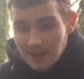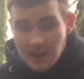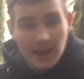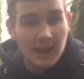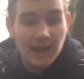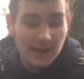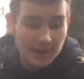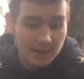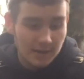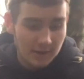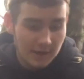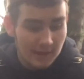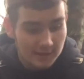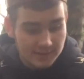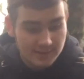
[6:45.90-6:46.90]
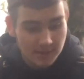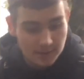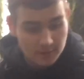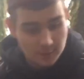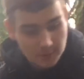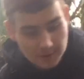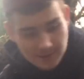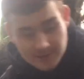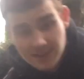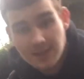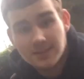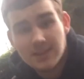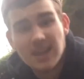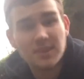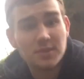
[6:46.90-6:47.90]
I didn't know how this sucker works. It
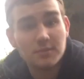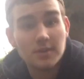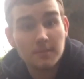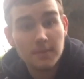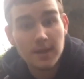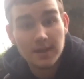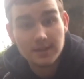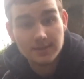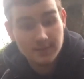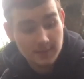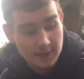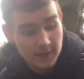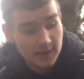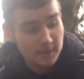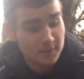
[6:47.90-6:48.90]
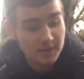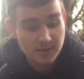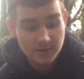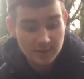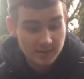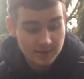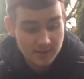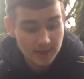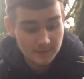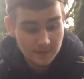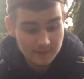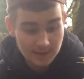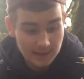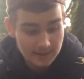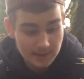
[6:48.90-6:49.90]
was like $3, okay? I'm used to this stuff
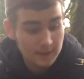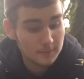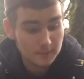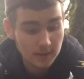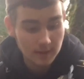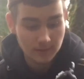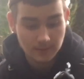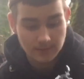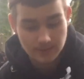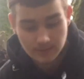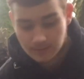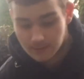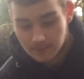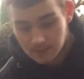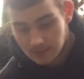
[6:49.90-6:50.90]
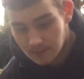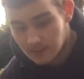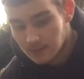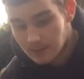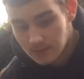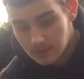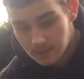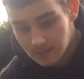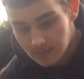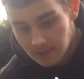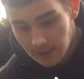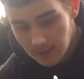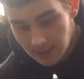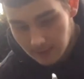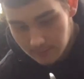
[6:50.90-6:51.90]
that's like $10.
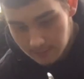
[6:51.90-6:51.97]
Yeah.